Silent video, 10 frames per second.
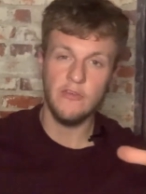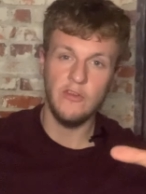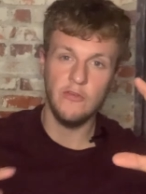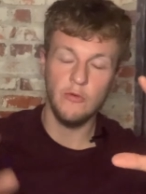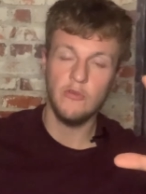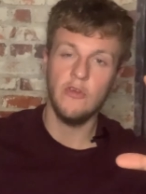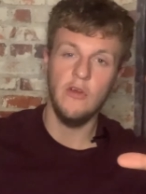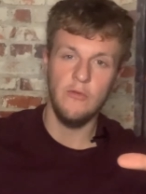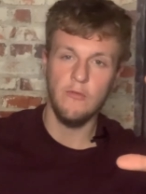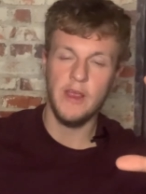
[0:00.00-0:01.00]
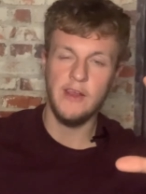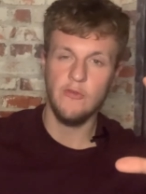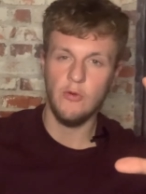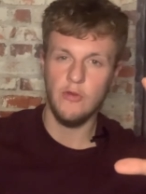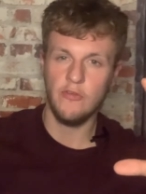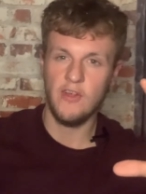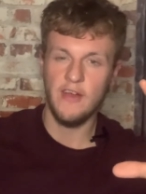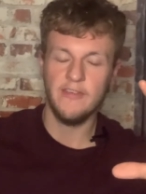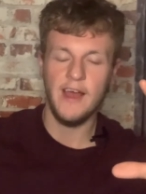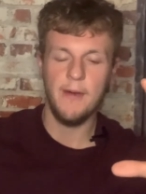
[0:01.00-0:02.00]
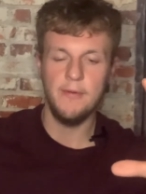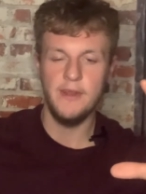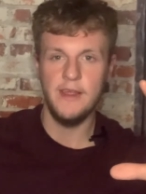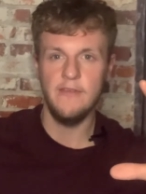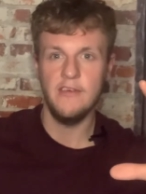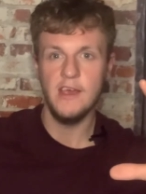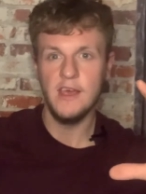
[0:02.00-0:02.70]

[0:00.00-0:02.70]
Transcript: into a certain range, what starts to happen is